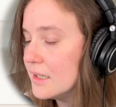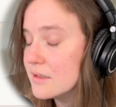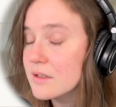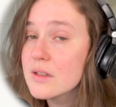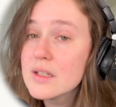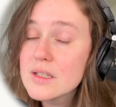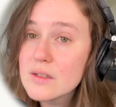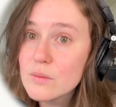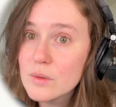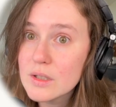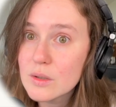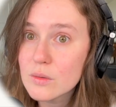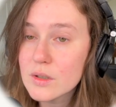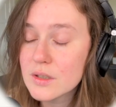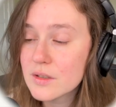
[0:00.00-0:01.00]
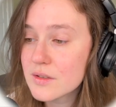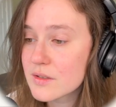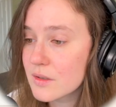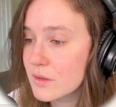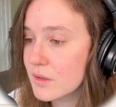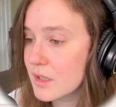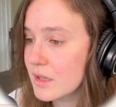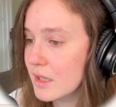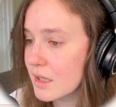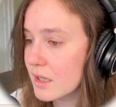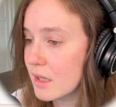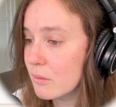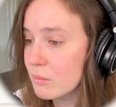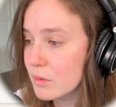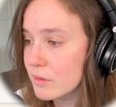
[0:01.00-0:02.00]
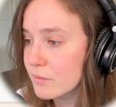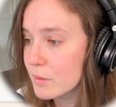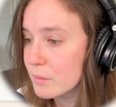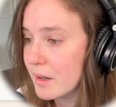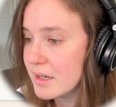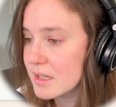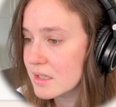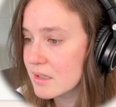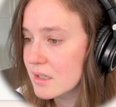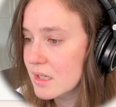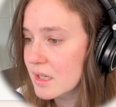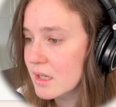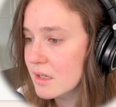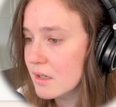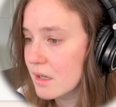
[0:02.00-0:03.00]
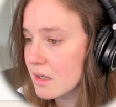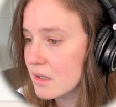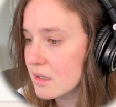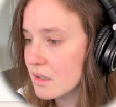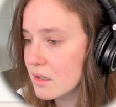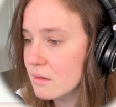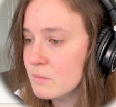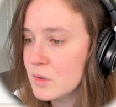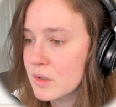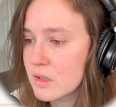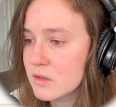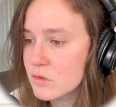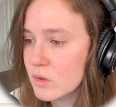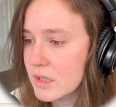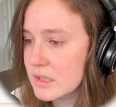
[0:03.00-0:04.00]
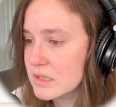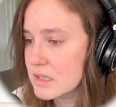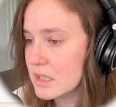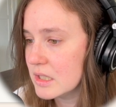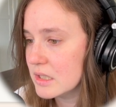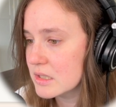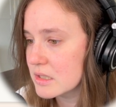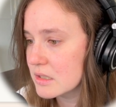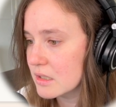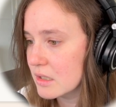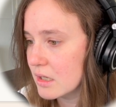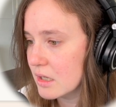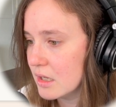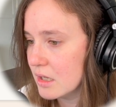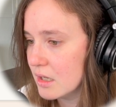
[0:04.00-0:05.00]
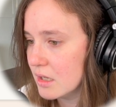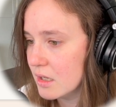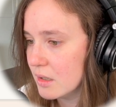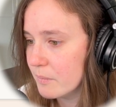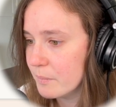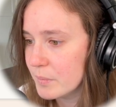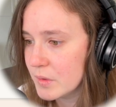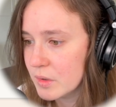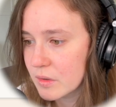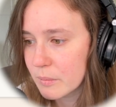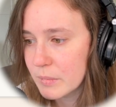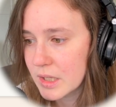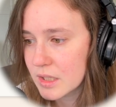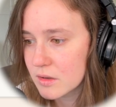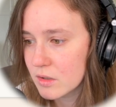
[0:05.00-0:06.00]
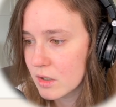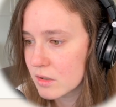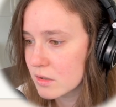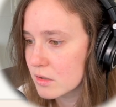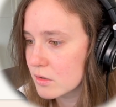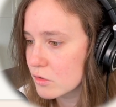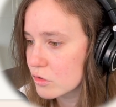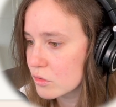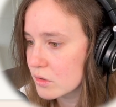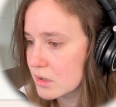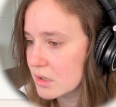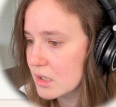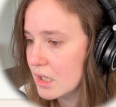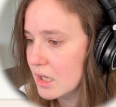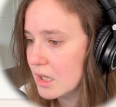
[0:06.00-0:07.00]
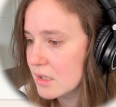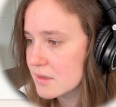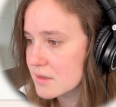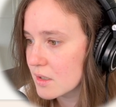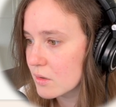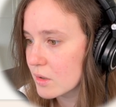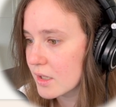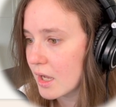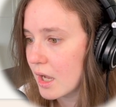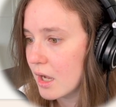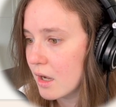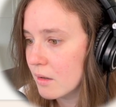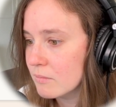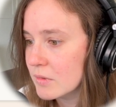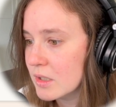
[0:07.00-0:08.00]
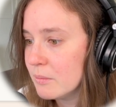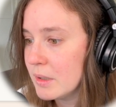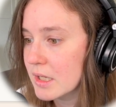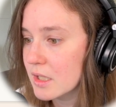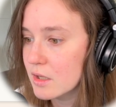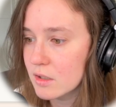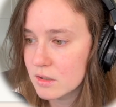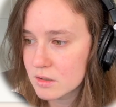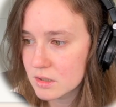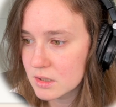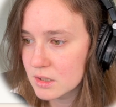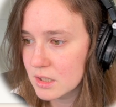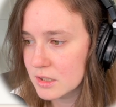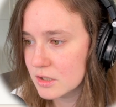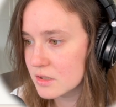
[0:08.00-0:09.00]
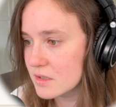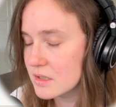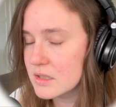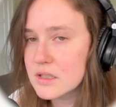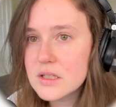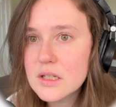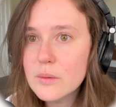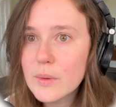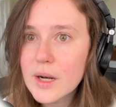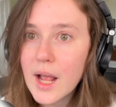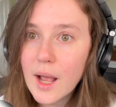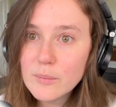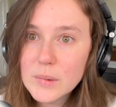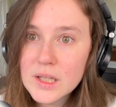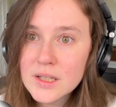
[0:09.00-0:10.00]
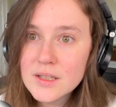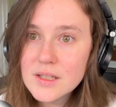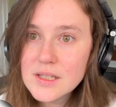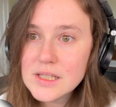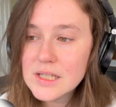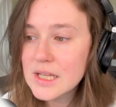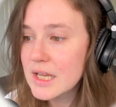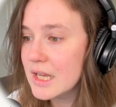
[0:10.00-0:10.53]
So this is really cool. So you could like improve the writing. You can translate. You can make longer or shorter. So like I'm gonna make it longer and just see what happens.